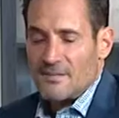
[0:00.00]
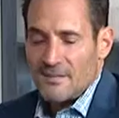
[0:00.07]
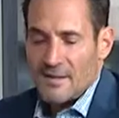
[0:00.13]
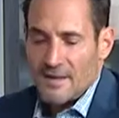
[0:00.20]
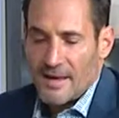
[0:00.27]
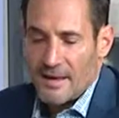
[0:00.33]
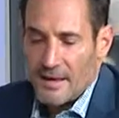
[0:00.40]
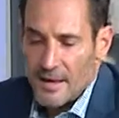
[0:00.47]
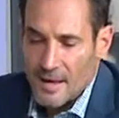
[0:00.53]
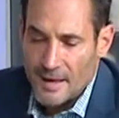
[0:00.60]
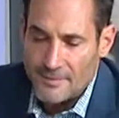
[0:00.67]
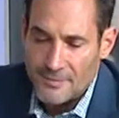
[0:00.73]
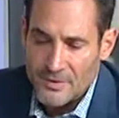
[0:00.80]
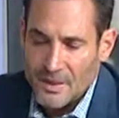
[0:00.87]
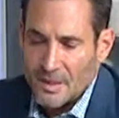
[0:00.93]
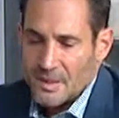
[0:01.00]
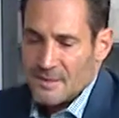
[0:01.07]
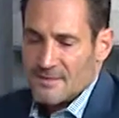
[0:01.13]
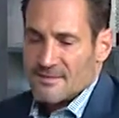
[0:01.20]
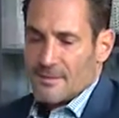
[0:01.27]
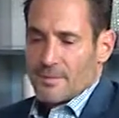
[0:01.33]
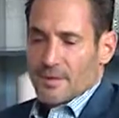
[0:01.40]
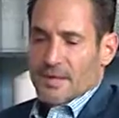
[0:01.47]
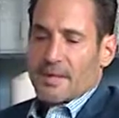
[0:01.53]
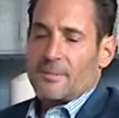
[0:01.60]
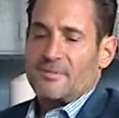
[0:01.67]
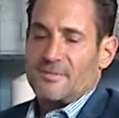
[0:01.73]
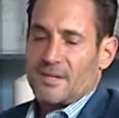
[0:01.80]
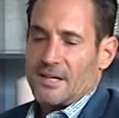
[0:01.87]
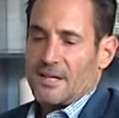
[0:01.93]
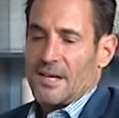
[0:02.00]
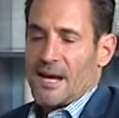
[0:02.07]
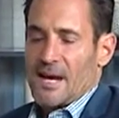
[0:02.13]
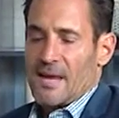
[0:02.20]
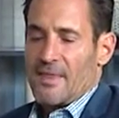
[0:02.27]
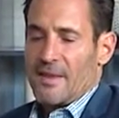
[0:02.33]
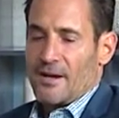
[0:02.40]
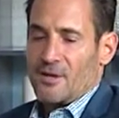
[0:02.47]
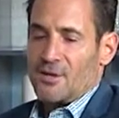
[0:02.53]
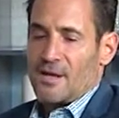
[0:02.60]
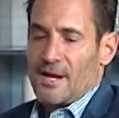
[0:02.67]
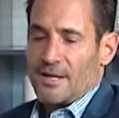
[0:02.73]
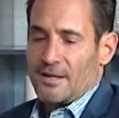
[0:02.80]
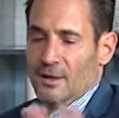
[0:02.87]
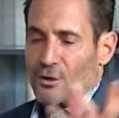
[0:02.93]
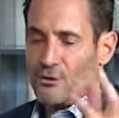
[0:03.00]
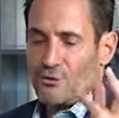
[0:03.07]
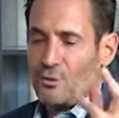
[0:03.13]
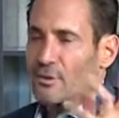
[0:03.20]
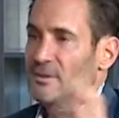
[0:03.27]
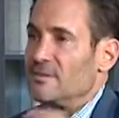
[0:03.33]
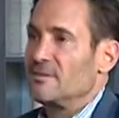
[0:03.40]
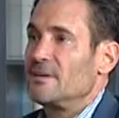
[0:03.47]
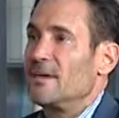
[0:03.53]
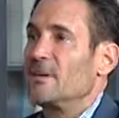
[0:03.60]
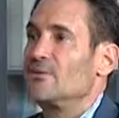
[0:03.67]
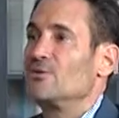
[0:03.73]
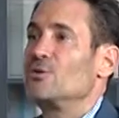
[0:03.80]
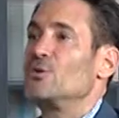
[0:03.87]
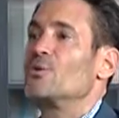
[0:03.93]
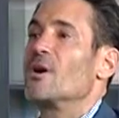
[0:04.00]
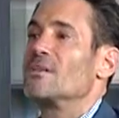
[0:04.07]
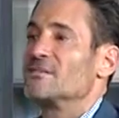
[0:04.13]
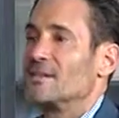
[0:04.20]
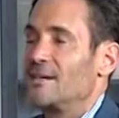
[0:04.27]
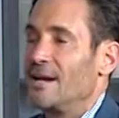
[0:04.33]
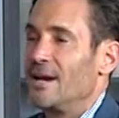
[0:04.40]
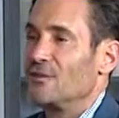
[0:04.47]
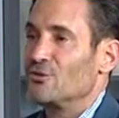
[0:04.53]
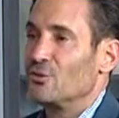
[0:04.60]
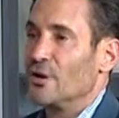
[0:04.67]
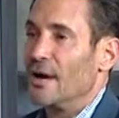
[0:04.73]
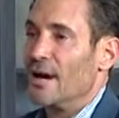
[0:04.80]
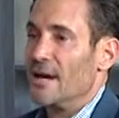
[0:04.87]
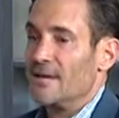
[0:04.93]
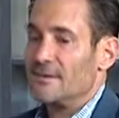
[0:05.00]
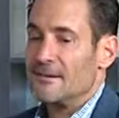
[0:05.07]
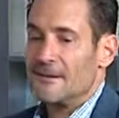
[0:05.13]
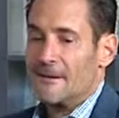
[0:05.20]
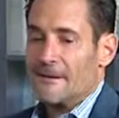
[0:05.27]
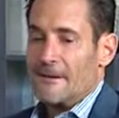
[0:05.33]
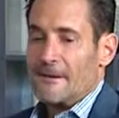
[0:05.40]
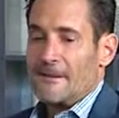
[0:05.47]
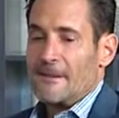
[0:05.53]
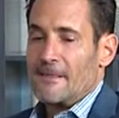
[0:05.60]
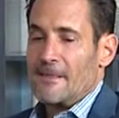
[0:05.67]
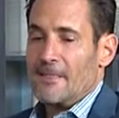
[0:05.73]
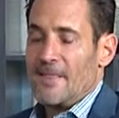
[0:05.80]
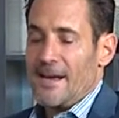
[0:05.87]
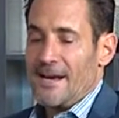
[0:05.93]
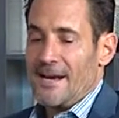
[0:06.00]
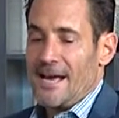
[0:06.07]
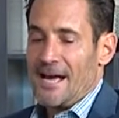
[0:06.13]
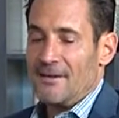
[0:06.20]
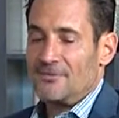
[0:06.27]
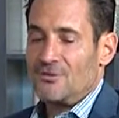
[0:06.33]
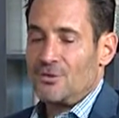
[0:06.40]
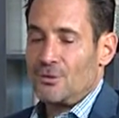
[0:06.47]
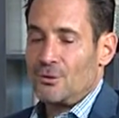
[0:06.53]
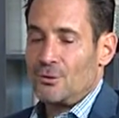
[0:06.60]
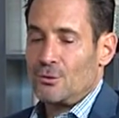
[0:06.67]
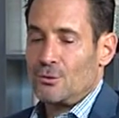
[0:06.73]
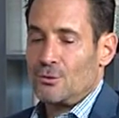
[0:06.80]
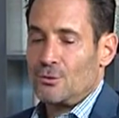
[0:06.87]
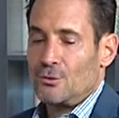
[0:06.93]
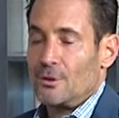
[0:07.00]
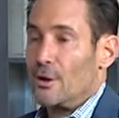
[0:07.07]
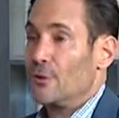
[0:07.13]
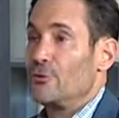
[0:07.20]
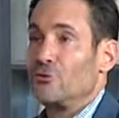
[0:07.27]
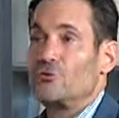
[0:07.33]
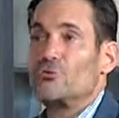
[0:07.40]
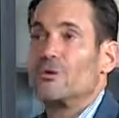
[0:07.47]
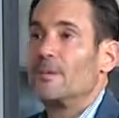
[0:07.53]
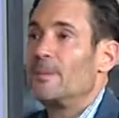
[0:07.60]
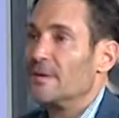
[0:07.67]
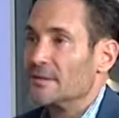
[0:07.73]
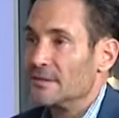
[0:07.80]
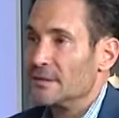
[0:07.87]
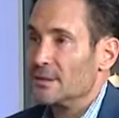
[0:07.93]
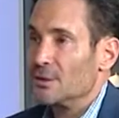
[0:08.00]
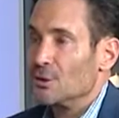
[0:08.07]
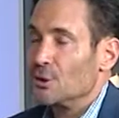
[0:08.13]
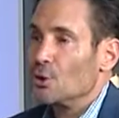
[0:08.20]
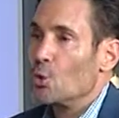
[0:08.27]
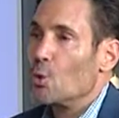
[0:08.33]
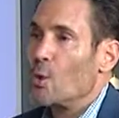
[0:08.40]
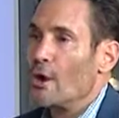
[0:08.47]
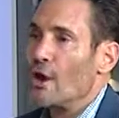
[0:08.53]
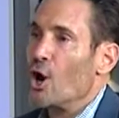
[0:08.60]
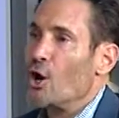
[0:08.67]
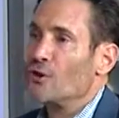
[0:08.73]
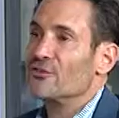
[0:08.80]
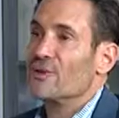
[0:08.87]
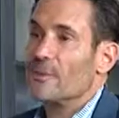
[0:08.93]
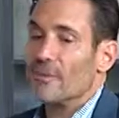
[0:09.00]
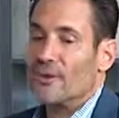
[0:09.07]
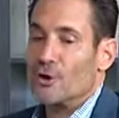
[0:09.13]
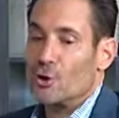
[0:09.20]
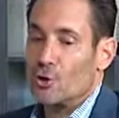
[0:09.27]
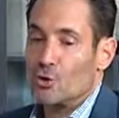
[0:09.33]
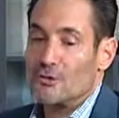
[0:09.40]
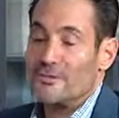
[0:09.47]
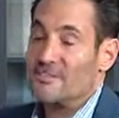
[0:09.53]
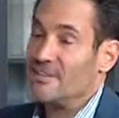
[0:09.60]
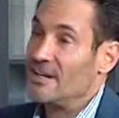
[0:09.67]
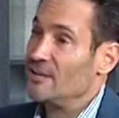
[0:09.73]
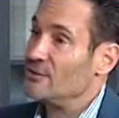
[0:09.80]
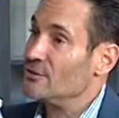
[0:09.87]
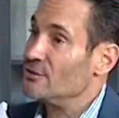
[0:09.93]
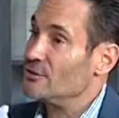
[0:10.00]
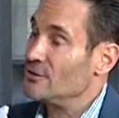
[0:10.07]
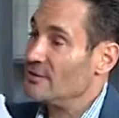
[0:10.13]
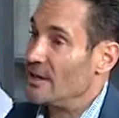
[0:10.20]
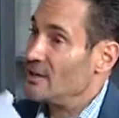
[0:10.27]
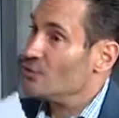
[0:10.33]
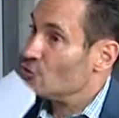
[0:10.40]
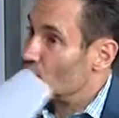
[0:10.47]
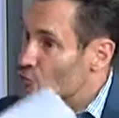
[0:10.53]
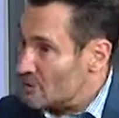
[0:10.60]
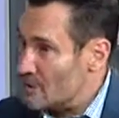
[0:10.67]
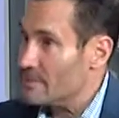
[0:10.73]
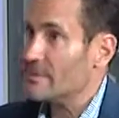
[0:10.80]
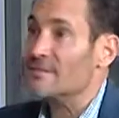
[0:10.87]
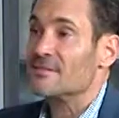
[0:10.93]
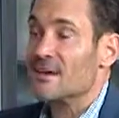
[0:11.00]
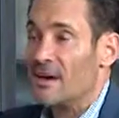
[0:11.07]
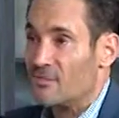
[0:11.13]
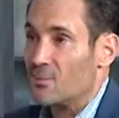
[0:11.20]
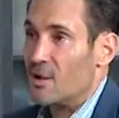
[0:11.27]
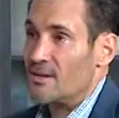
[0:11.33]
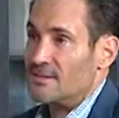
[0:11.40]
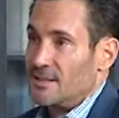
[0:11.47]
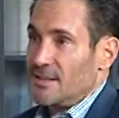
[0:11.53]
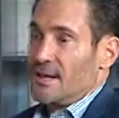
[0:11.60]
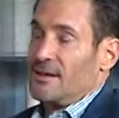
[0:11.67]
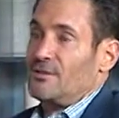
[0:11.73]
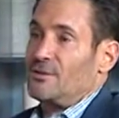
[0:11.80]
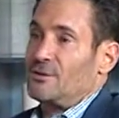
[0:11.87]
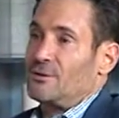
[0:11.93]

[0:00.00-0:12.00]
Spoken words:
into that. Somebody comes in and they are diagnosed with stage 2 prostate cancer and they have to go through treatment. What are some of the early stage treatments of prostate cancer?